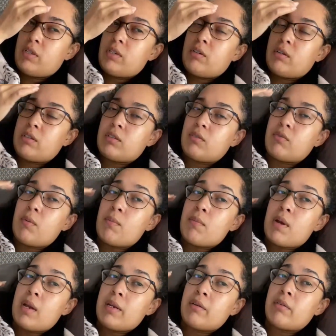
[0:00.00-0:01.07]
here as if a
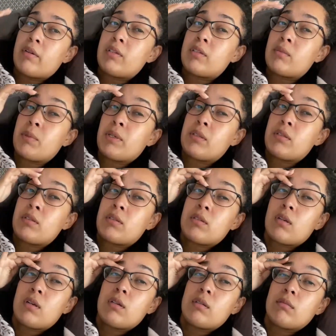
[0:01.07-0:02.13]
migraine's about to
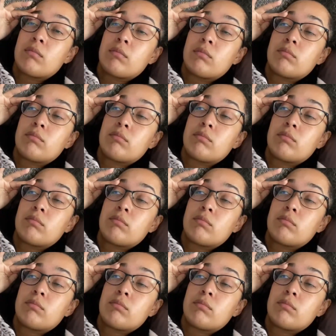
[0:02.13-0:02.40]
start.